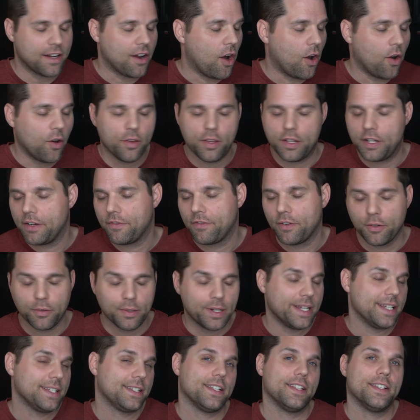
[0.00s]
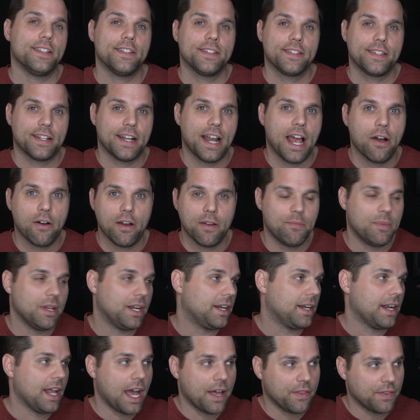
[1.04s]
all the different reasons and how I've been
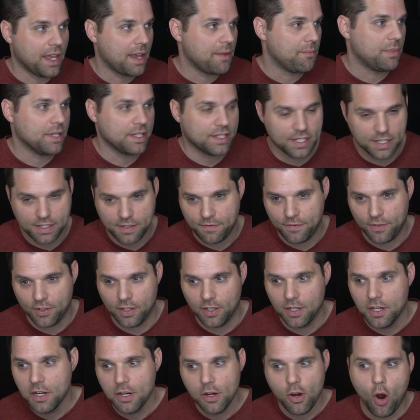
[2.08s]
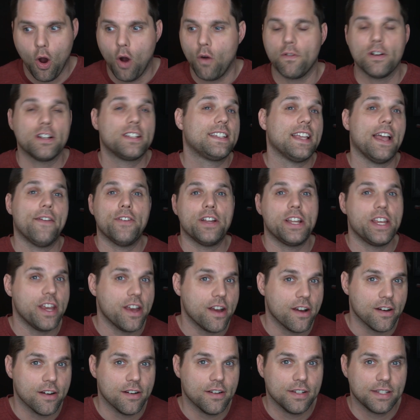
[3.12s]
in an online business for over 7
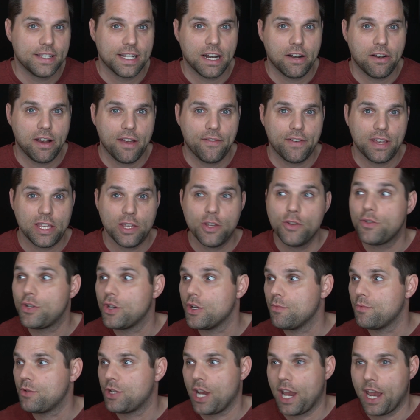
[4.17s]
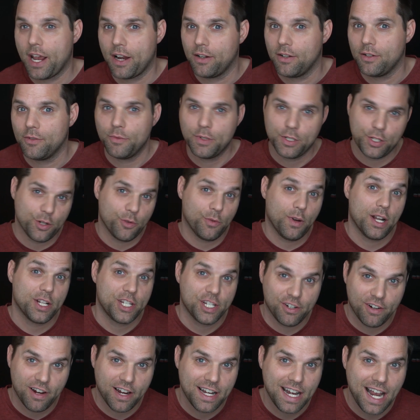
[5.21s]
years and how I have a YouTube channel, which you're
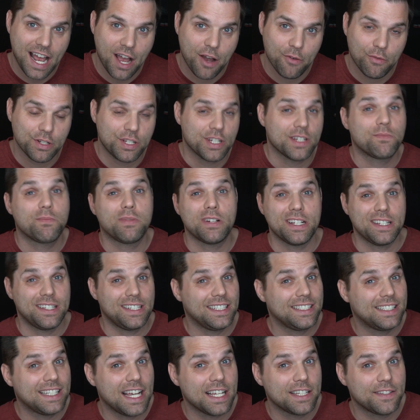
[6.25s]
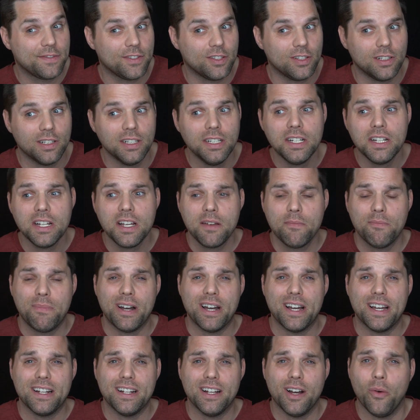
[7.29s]
watching right now, which is pretty successful,
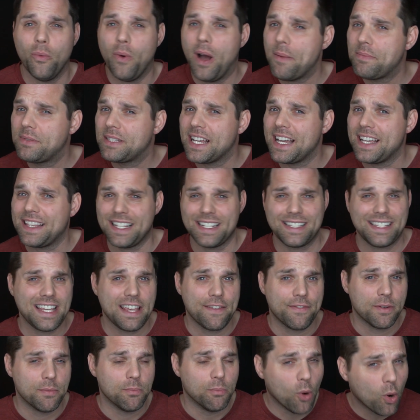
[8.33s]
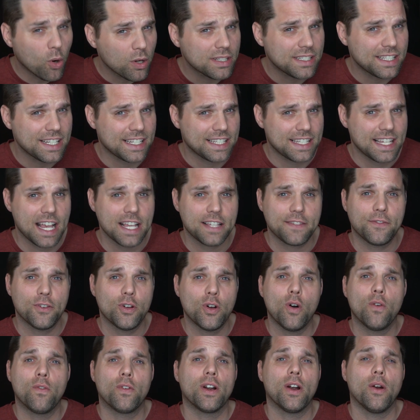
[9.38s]
but a website that's even more successful
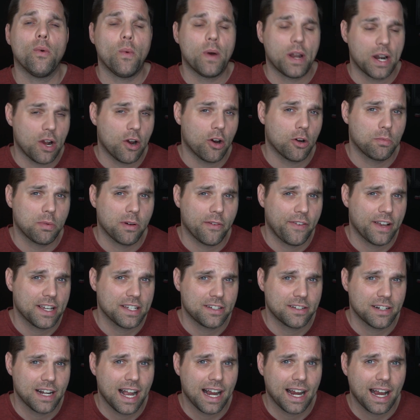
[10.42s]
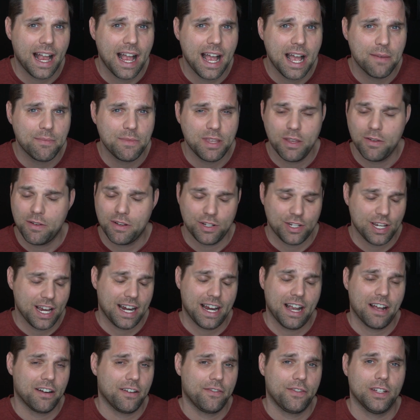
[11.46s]
over at OneHourProfessor.com that you can
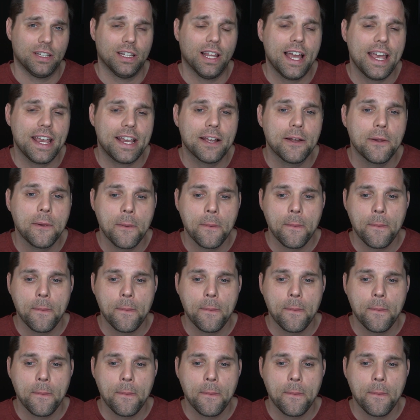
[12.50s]
check out if you'd like.